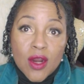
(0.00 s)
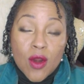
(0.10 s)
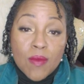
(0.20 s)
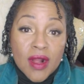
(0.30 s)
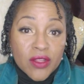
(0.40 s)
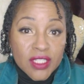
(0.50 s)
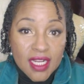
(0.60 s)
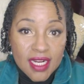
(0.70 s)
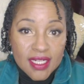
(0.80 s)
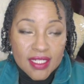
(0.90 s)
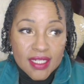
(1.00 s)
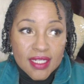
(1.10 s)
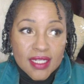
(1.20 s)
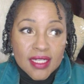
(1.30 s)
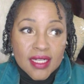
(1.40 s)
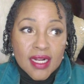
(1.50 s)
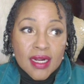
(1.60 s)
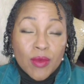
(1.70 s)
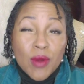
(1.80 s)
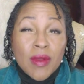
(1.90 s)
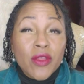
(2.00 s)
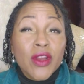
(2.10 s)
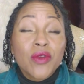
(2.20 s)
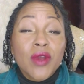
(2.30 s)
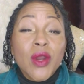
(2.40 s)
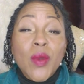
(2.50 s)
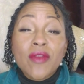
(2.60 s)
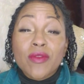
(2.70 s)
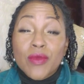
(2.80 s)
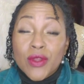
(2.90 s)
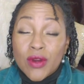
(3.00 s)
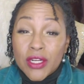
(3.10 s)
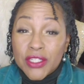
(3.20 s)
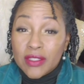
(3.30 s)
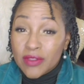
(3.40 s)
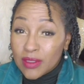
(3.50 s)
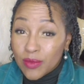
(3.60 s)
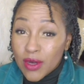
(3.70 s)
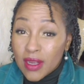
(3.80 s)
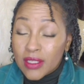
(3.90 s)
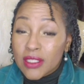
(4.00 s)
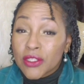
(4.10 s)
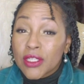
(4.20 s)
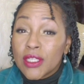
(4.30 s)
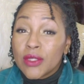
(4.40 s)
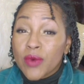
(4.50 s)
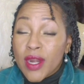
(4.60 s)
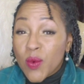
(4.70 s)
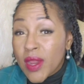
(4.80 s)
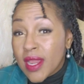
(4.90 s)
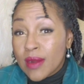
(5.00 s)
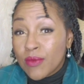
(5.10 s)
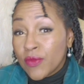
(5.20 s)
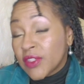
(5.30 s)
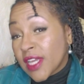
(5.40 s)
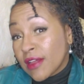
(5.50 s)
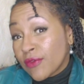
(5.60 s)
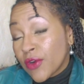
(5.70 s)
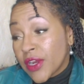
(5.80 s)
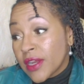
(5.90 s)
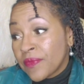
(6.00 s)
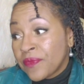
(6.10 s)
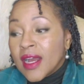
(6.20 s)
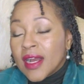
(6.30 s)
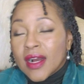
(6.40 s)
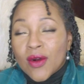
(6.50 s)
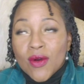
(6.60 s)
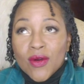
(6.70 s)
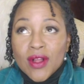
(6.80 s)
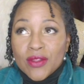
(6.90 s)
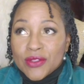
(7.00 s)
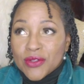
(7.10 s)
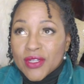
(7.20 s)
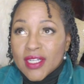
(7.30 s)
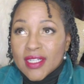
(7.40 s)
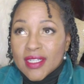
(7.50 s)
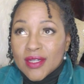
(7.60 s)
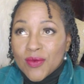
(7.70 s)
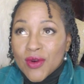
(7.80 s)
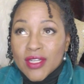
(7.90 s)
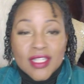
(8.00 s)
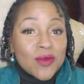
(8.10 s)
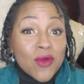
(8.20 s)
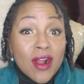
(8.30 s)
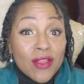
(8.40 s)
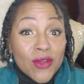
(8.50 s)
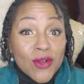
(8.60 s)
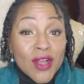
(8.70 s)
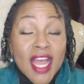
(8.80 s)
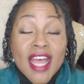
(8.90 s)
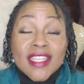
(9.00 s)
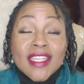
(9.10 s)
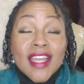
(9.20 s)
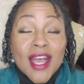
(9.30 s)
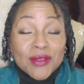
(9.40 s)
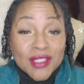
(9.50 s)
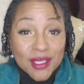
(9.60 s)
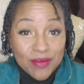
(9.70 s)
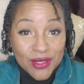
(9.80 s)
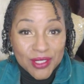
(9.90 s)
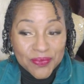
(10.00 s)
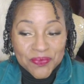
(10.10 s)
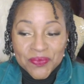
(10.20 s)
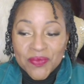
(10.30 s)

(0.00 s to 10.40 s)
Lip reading: Her mother died. Her mother had run away from New York. She lived in the Bronx. She ran away and moved to California. Whole other story. Worked in a brothel as a housekeeper,